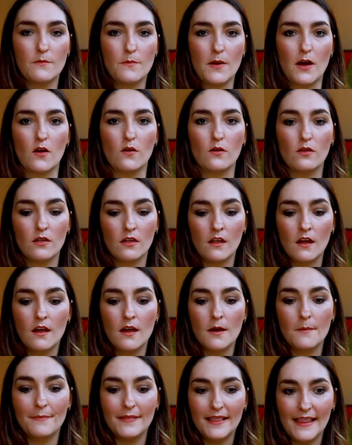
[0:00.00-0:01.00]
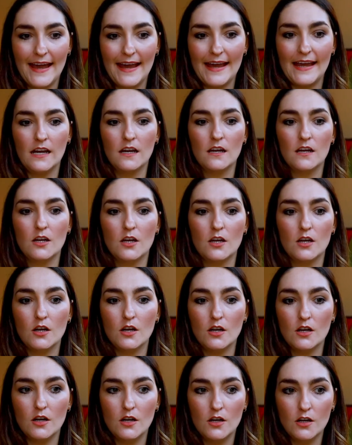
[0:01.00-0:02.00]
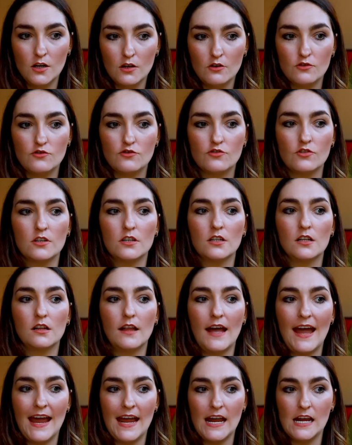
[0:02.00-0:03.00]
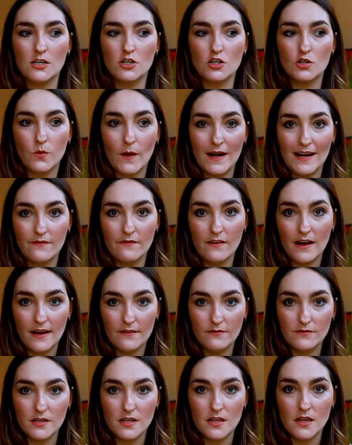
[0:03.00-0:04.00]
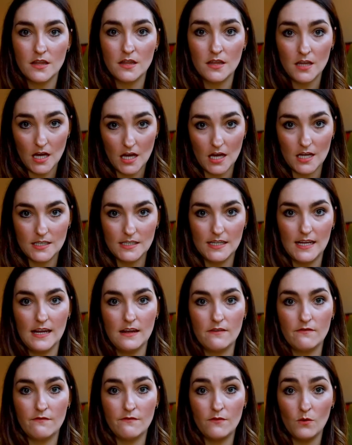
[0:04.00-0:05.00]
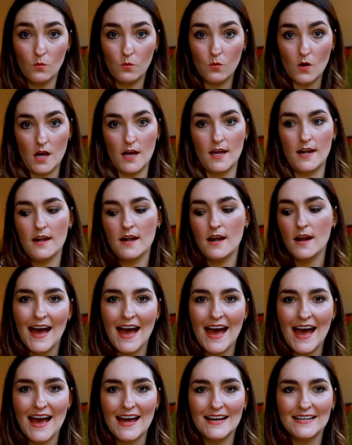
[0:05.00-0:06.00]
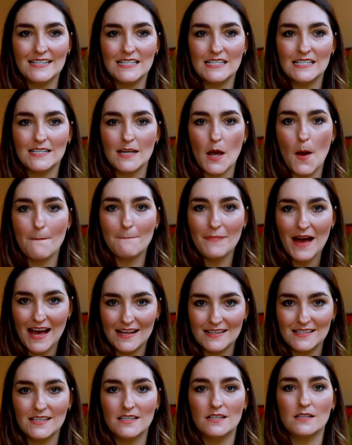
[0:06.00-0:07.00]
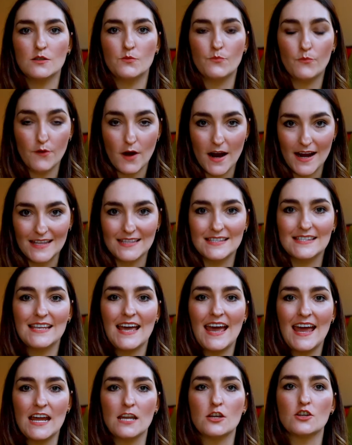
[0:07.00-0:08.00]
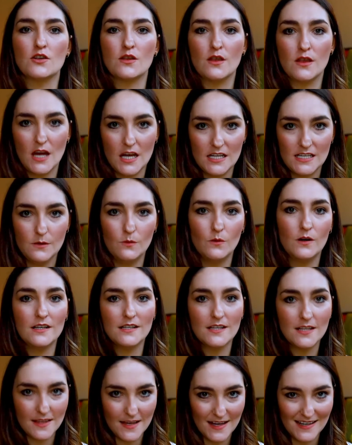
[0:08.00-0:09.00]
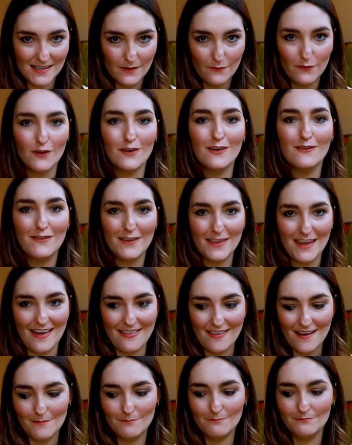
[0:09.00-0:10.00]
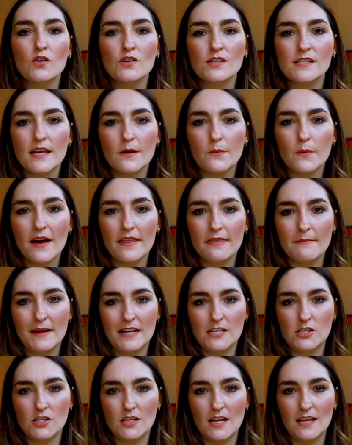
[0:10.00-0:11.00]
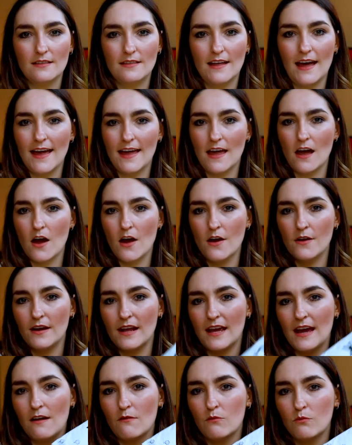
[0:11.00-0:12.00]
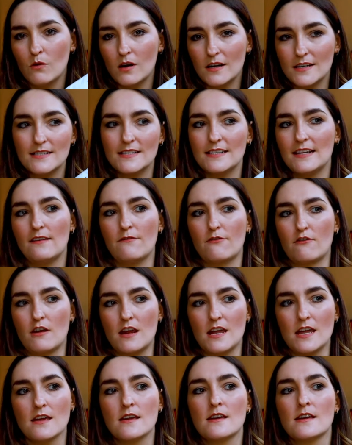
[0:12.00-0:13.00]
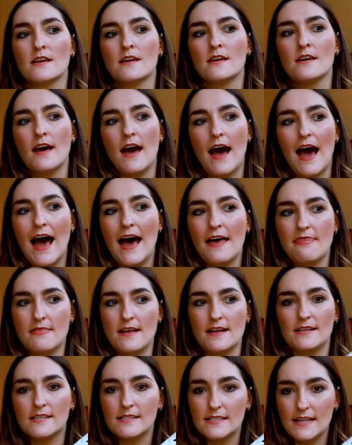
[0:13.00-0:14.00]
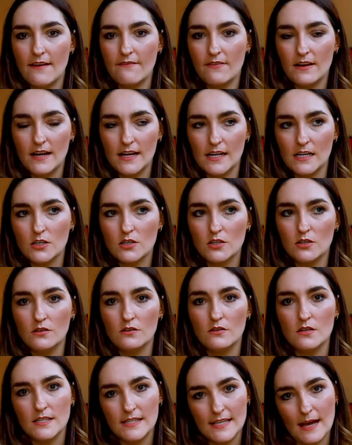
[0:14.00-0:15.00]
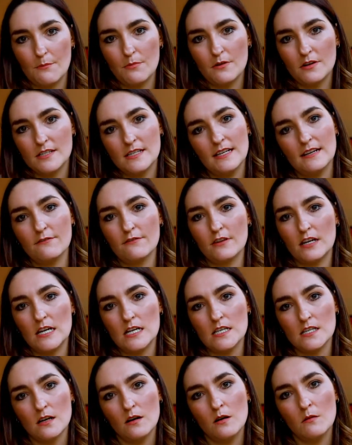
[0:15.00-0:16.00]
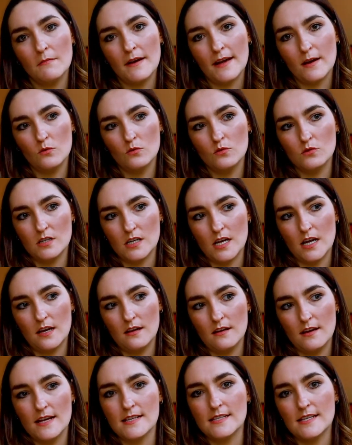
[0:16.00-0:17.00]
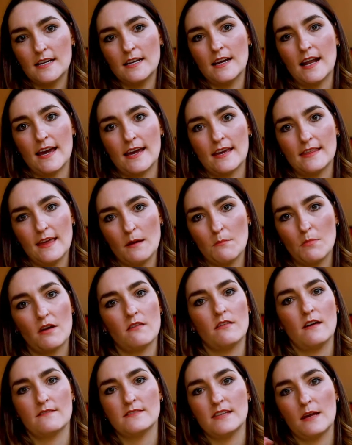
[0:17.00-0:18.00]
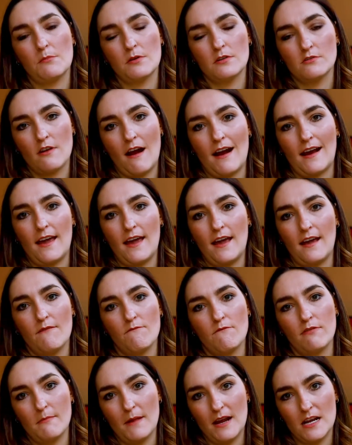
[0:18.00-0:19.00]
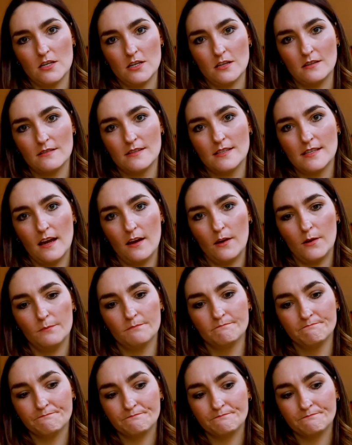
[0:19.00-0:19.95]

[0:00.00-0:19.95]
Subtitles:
for both, plain, neutral, age 25 to 30 for one, and patterned brights age 31 to 34 for the other. Also worth mentioning that I only have one delivery. And there's definitely two separate deliveries on my order, as in, like, they both have separate tracking information. So